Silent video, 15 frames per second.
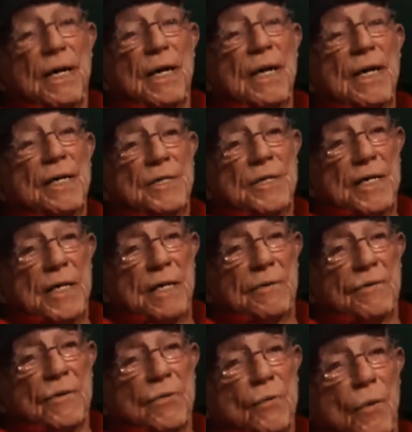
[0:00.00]
18
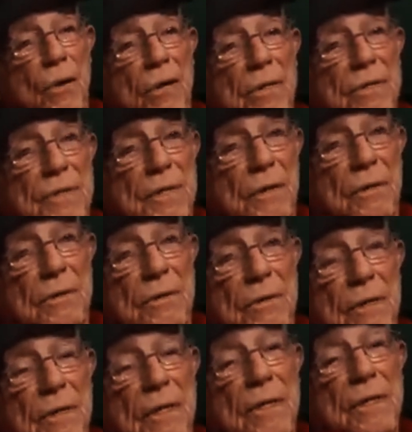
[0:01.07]
of us walked down
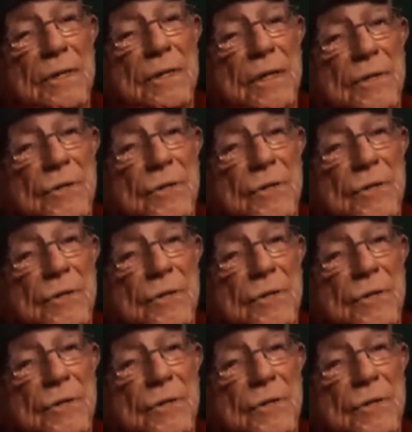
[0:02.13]
to the